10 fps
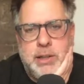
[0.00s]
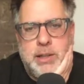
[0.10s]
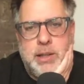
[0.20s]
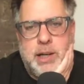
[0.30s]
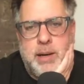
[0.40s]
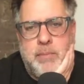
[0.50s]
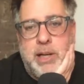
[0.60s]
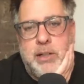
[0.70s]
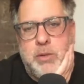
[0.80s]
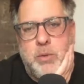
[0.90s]

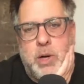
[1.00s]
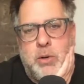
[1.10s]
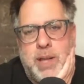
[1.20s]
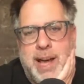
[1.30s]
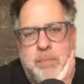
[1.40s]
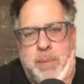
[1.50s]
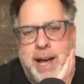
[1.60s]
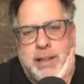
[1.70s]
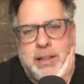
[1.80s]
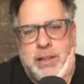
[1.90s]
and you owe that
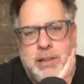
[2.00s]
back